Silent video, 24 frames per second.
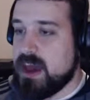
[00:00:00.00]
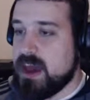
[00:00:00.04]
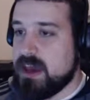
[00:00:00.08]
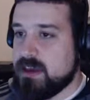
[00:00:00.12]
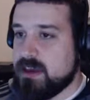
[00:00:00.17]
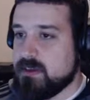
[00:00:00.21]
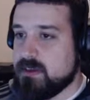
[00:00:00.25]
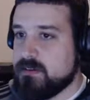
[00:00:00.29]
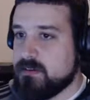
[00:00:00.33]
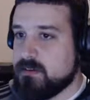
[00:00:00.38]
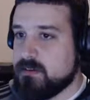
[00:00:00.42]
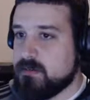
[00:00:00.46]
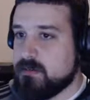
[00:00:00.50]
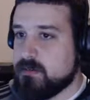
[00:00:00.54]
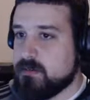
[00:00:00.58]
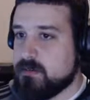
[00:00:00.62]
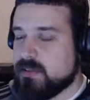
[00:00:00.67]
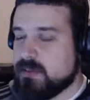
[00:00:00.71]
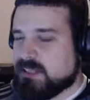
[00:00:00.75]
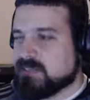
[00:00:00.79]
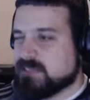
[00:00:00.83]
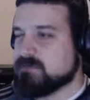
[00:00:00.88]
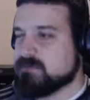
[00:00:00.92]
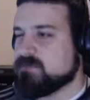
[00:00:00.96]

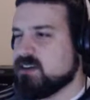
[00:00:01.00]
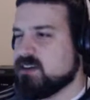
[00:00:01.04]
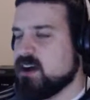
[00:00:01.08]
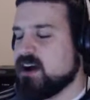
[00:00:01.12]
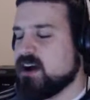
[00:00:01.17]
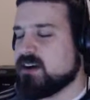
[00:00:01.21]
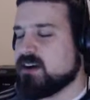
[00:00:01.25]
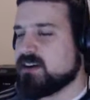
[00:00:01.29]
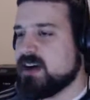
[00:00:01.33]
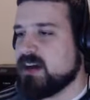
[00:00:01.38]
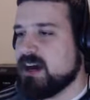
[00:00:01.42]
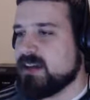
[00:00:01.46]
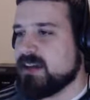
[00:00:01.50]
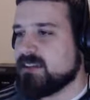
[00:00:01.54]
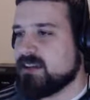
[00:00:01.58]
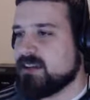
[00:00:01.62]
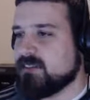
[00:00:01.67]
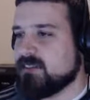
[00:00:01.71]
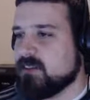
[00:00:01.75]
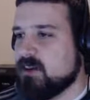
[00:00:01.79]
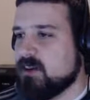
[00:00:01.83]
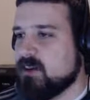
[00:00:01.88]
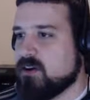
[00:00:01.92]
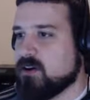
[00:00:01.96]
Oh god, that
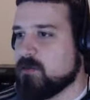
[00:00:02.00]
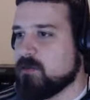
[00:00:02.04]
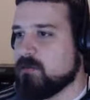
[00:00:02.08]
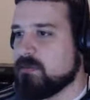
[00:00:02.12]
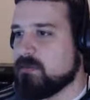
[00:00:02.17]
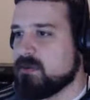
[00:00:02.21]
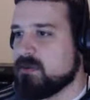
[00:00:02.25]
alarm. Nothing.